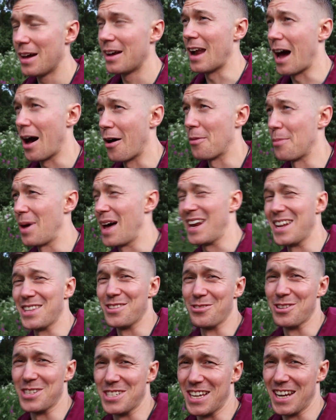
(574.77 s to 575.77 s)
Now I'm headed
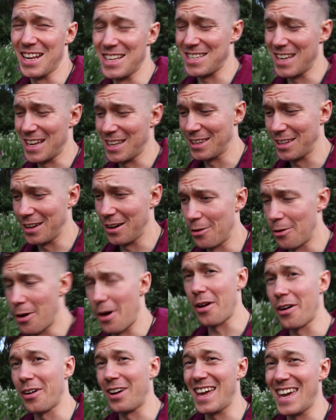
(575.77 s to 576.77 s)
to the city center where
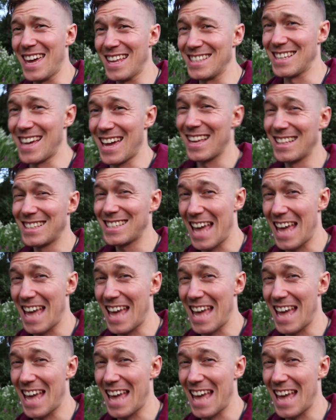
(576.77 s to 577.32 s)
I'm gonna hit the